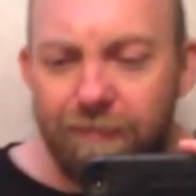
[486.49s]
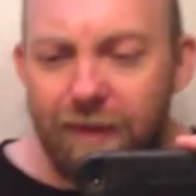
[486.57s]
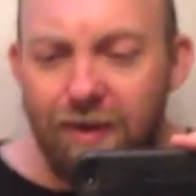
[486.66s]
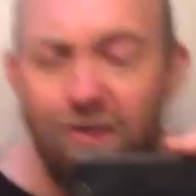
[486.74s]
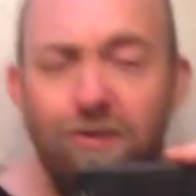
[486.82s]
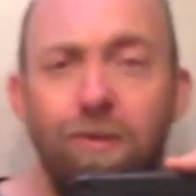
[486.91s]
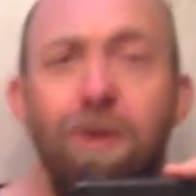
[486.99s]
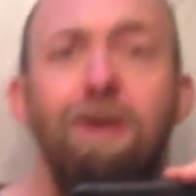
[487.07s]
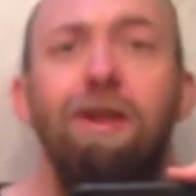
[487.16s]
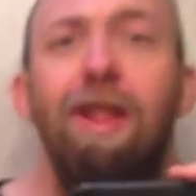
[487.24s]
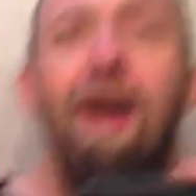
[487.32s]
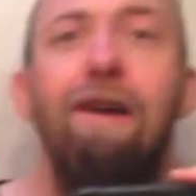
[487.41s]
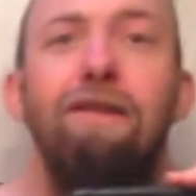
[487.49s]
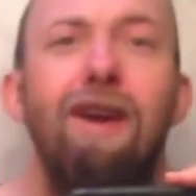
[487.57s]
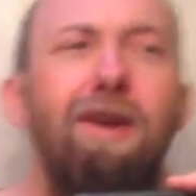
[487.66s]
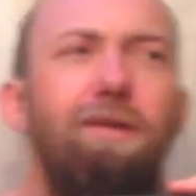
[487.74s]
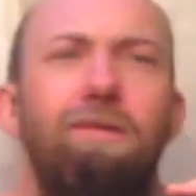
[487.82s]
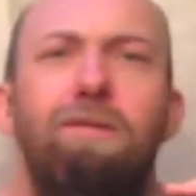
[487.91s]
enjoy your lives. I
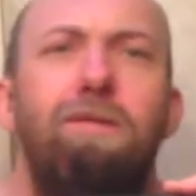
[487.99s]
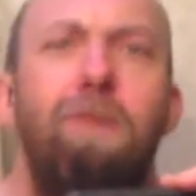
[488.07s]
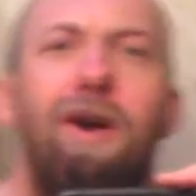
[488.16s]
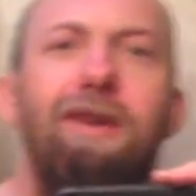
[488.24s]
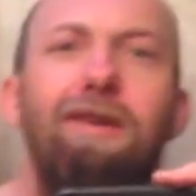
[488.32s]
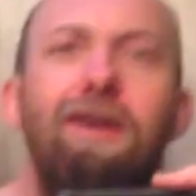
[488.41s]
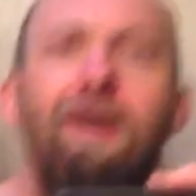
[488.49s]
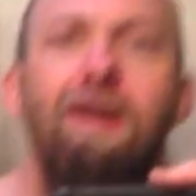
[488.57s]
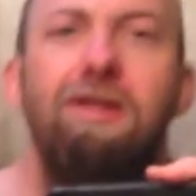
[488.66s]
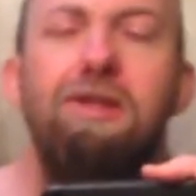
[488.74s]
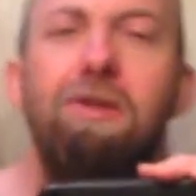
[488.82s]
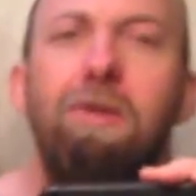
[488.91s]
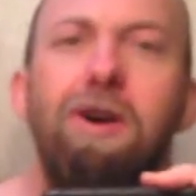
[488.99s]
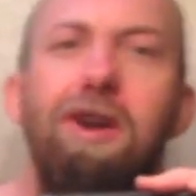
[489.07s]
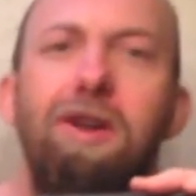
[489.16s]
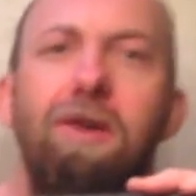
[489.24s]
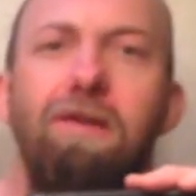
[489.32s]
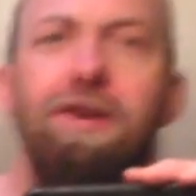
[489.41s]
don't want
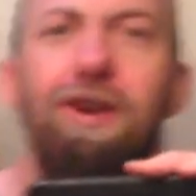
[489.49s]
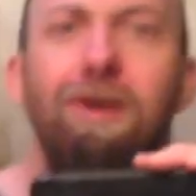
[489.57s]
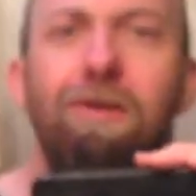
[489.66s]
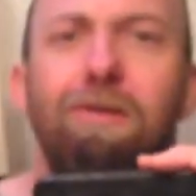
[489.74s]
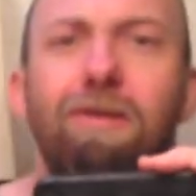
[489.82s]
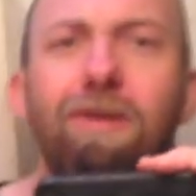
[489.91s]
authority over you.